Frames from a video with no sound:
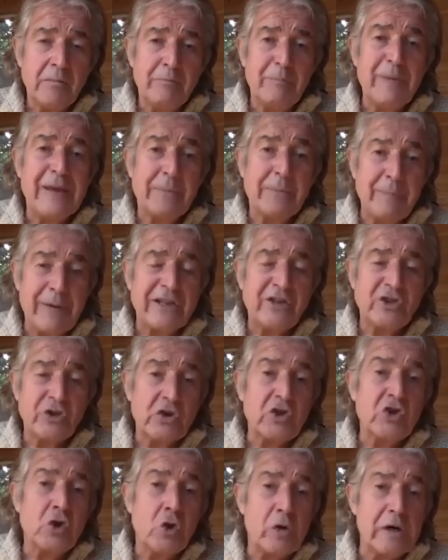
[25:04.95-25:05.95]
big picture
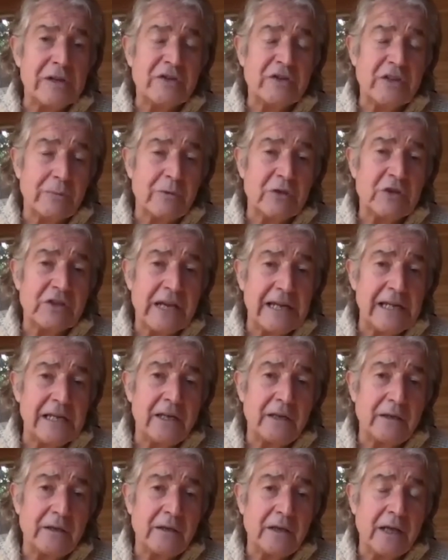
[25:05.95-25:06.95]
choice that was
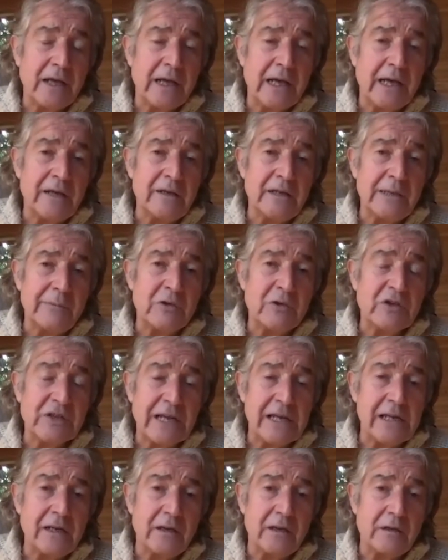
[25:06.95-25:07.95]
taken, and it was
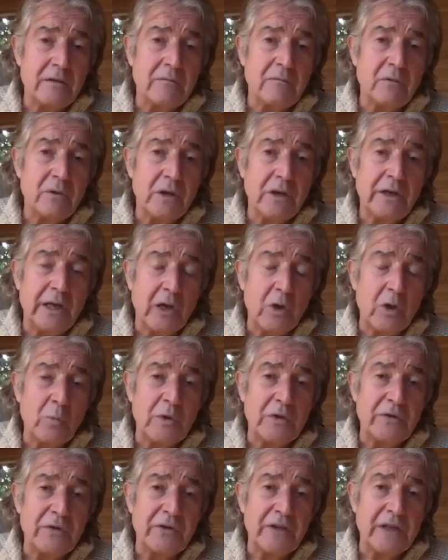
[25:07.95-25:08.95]
taken,
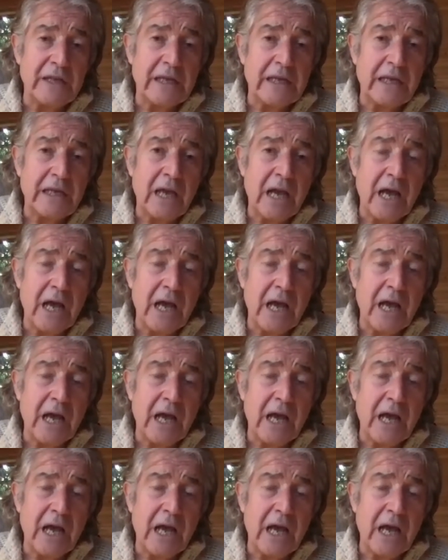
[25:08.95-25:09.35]
with the